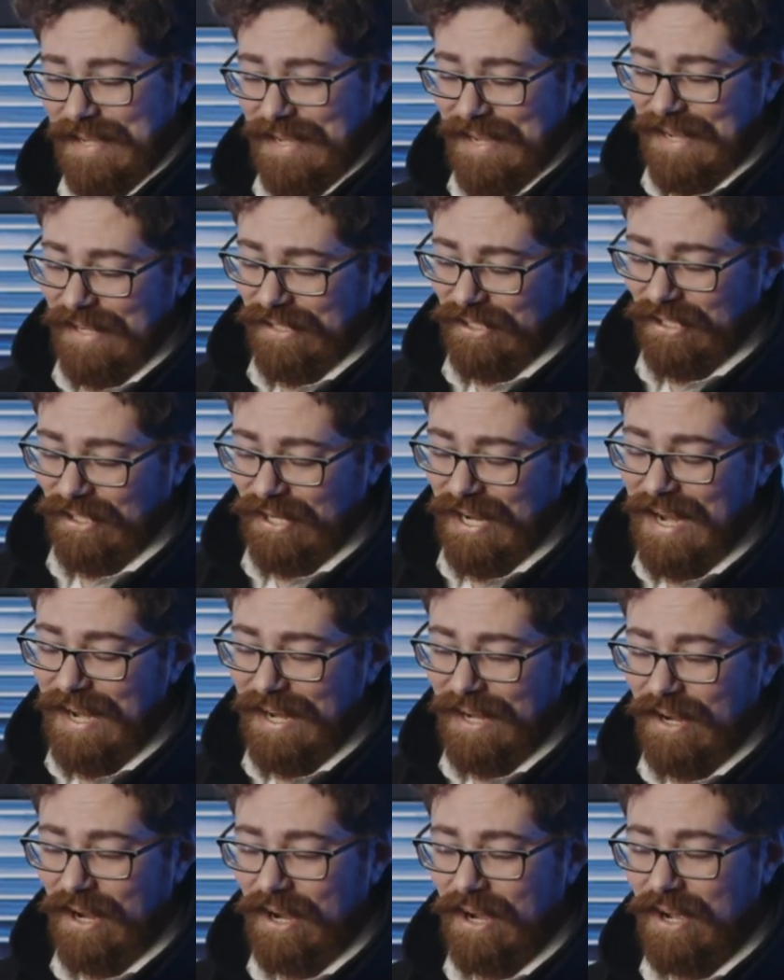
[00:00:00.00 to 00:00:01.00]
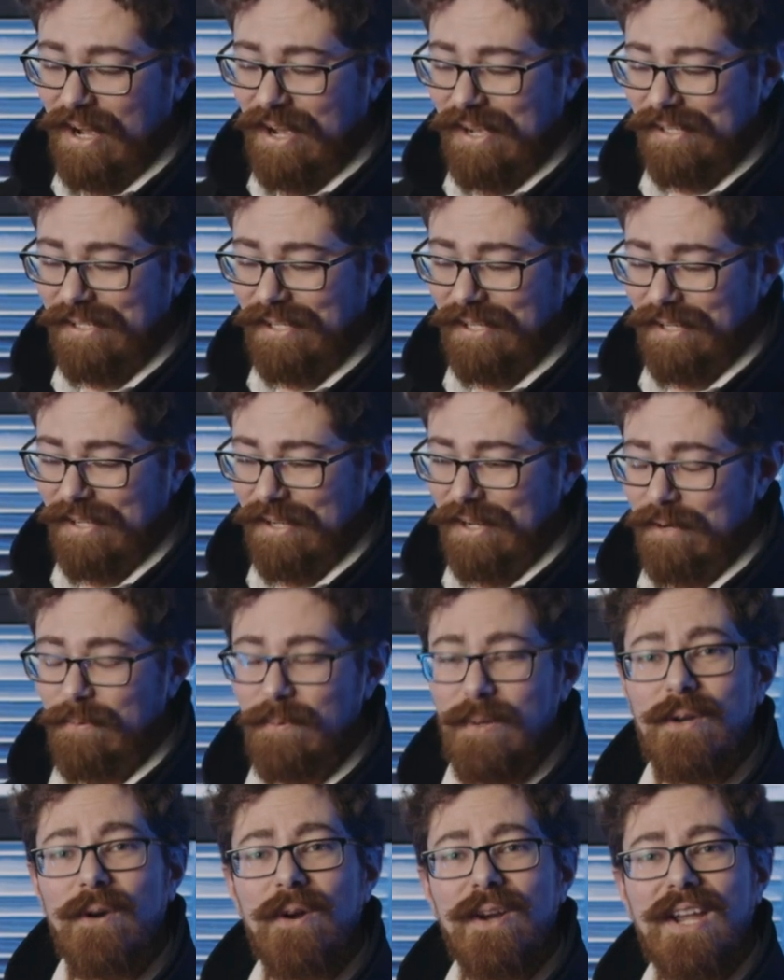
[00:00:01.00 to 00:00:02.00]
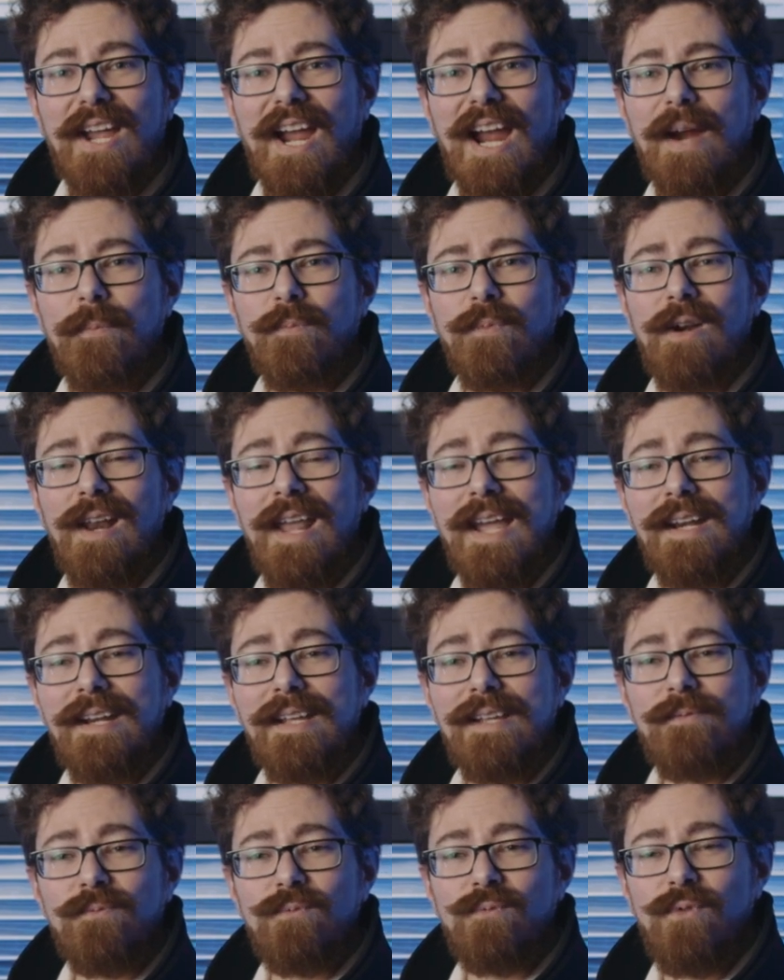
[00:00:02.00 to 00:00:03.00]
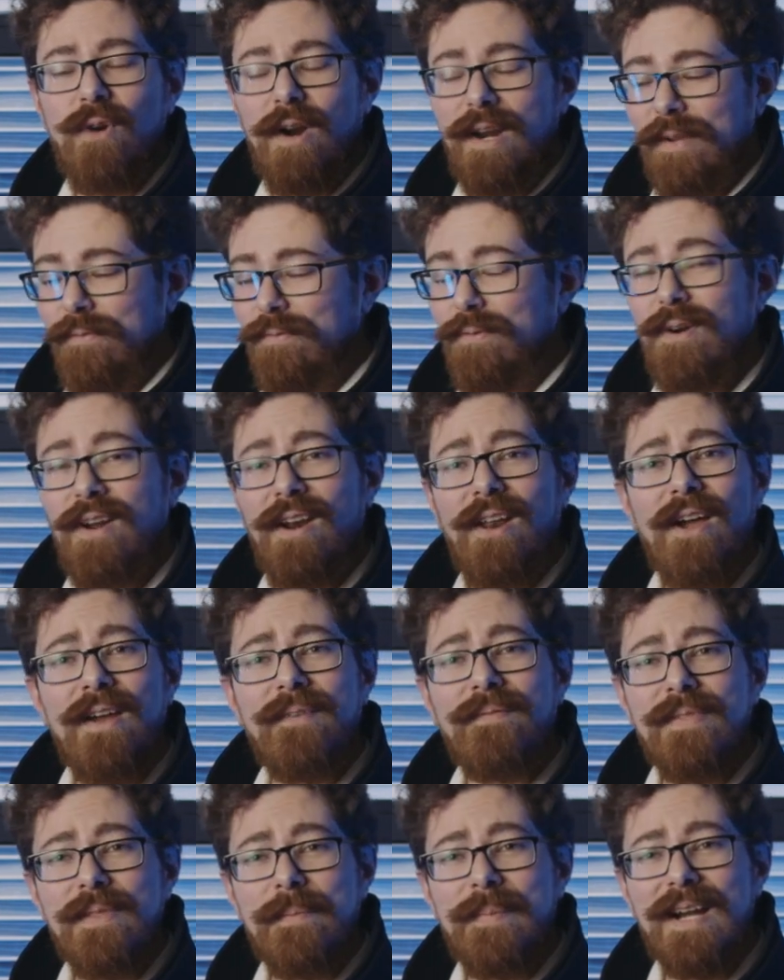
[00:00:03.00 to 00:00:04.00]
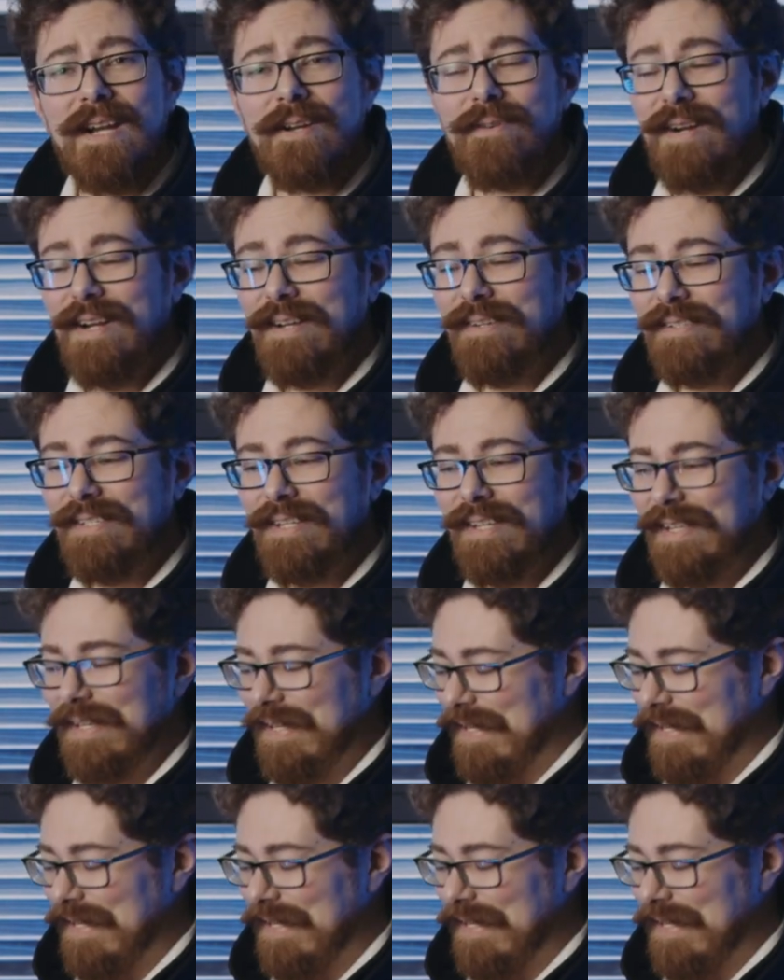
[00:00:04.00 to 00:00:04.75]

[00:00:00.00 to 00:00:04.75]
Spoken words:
It's hitting hard. We've got a camera lady running for her life in the background.